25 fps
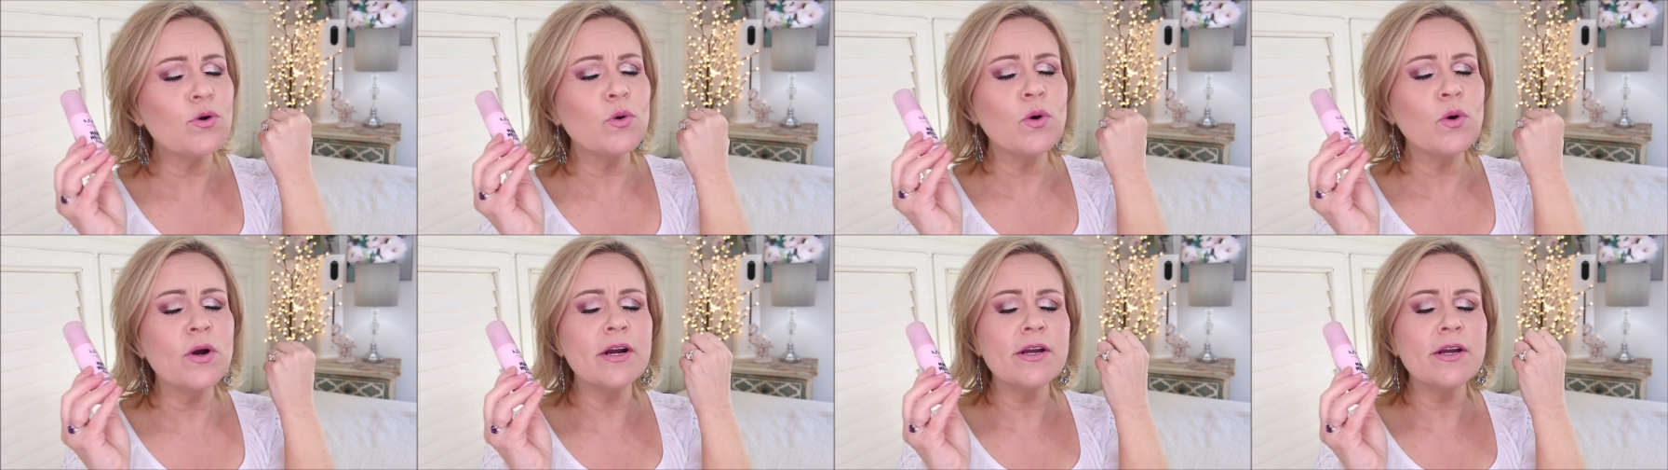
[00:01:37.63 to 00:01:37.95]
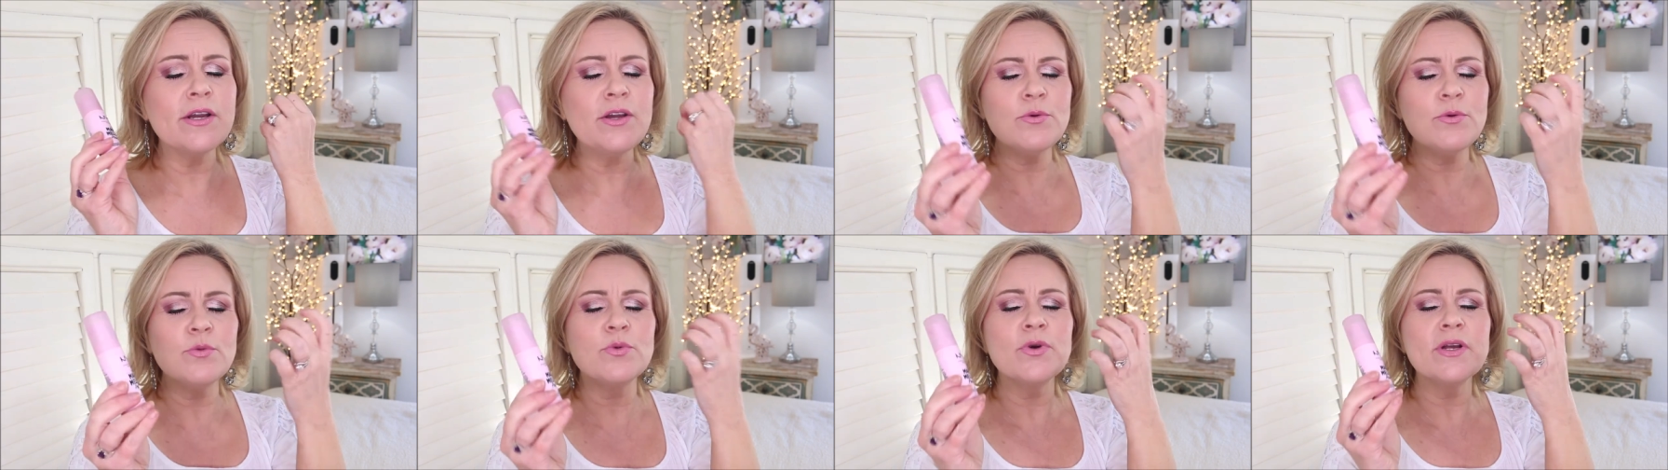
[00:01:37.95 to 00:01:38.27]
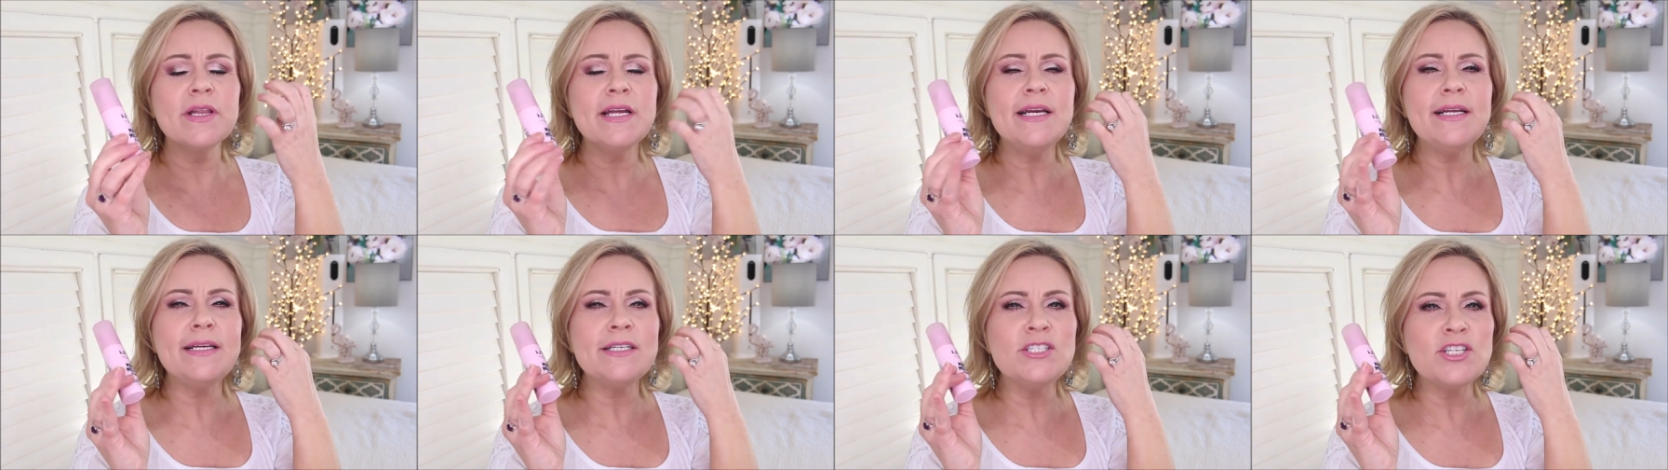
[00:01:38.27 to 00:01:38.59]
or you
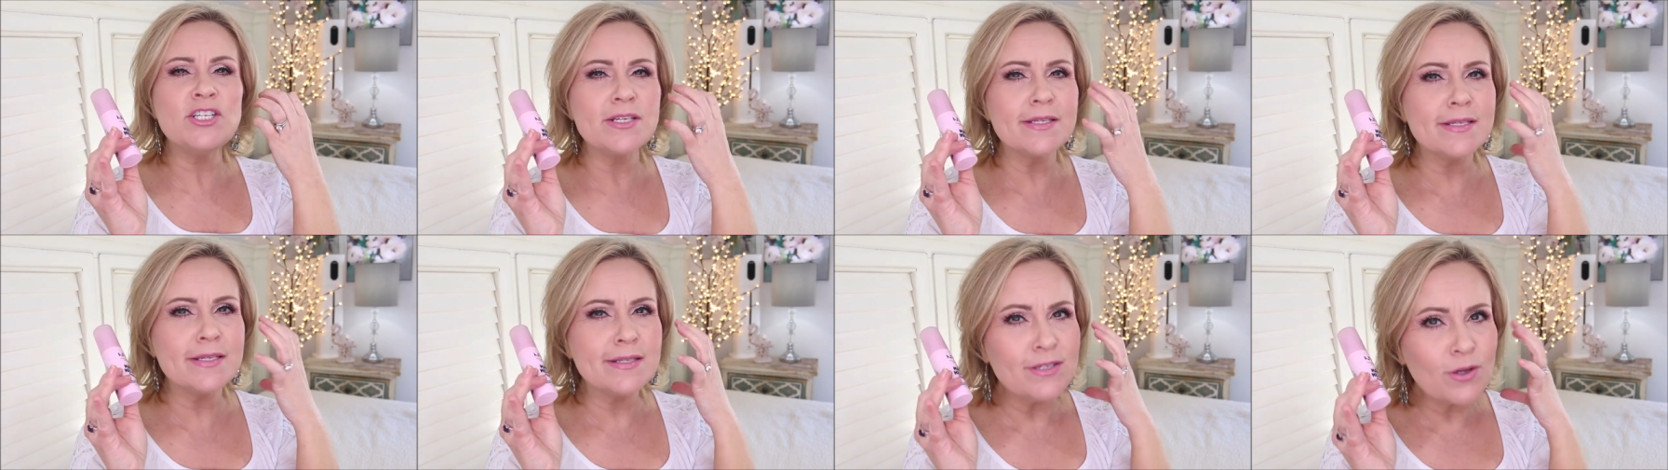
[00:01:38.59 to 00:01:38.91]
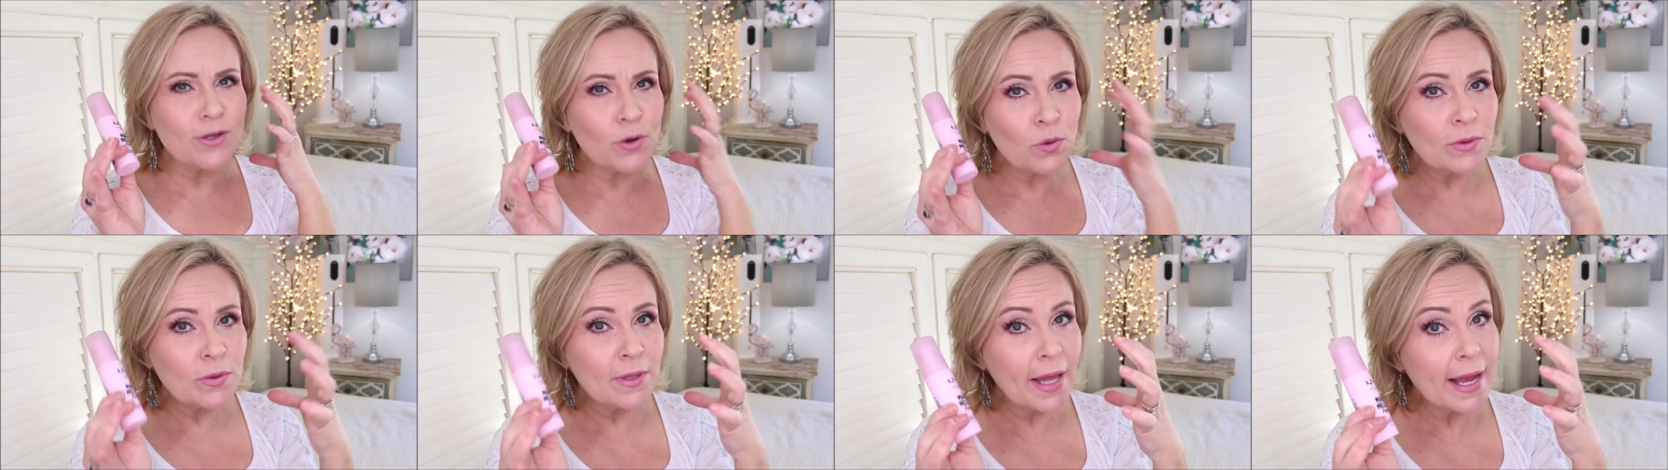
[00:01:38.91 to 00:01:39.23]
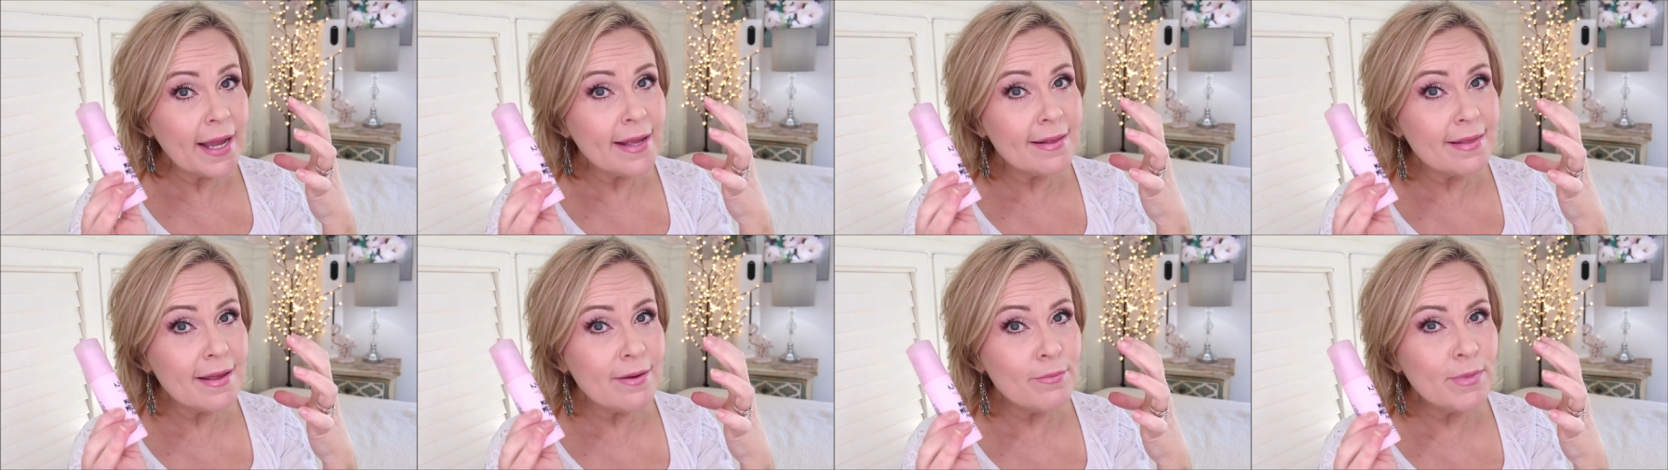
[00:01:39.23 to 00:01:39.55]
really just don't
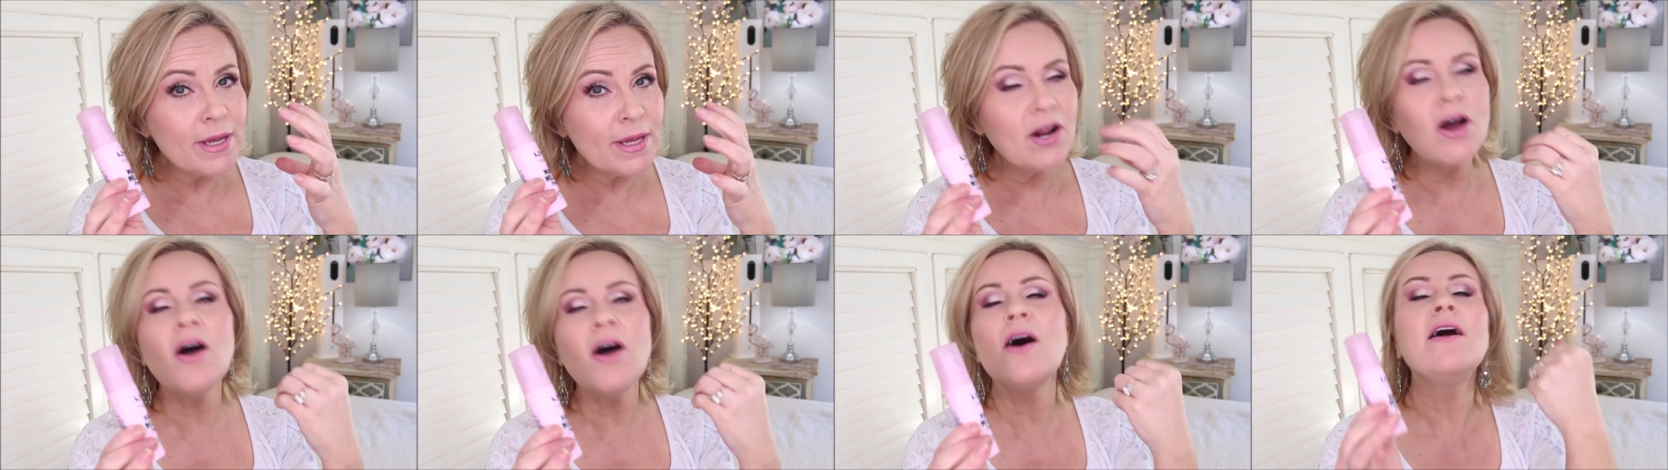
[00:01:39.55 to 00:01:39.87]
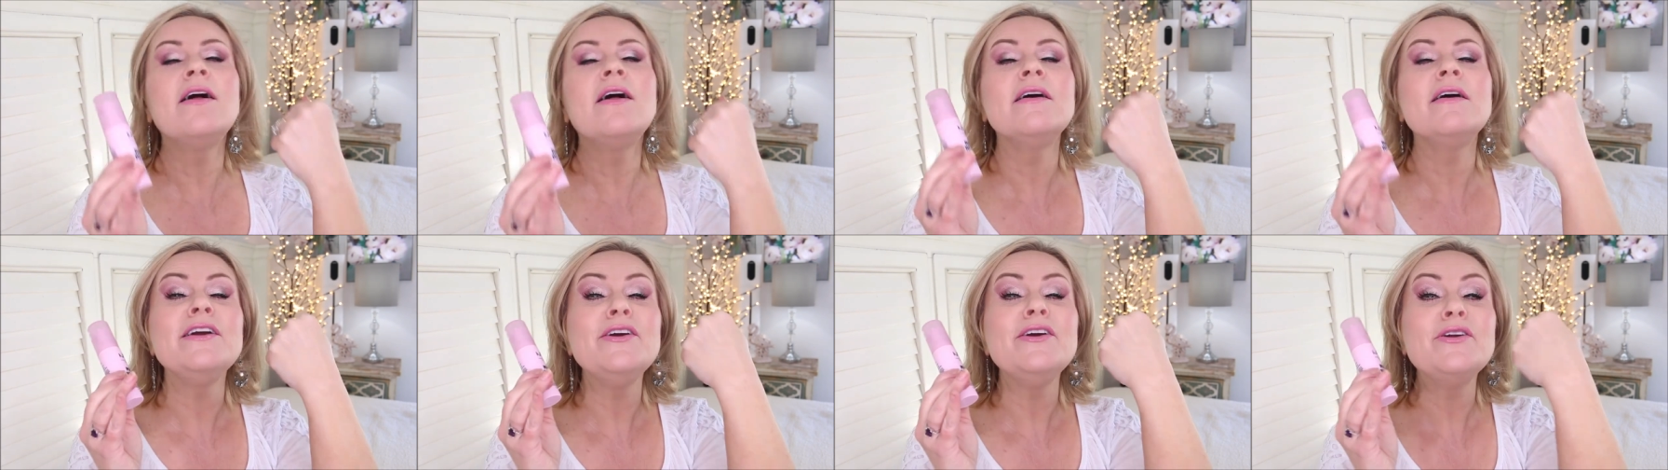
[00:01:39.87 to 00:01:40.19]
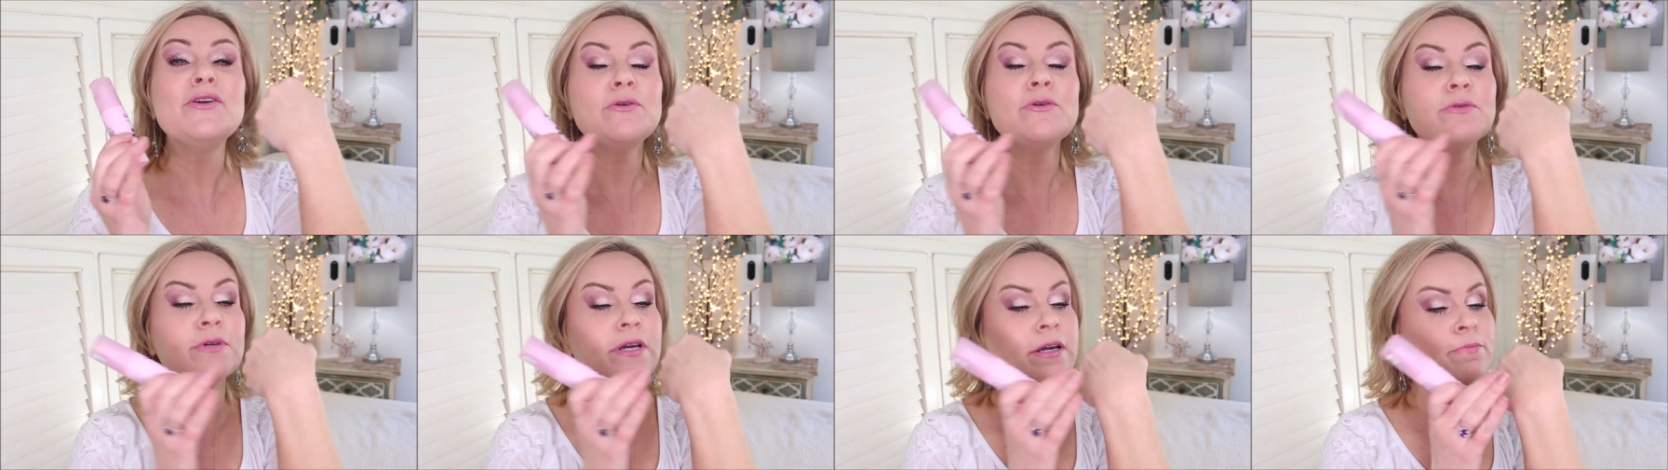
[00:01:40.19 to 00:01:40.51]
like them at all, you know,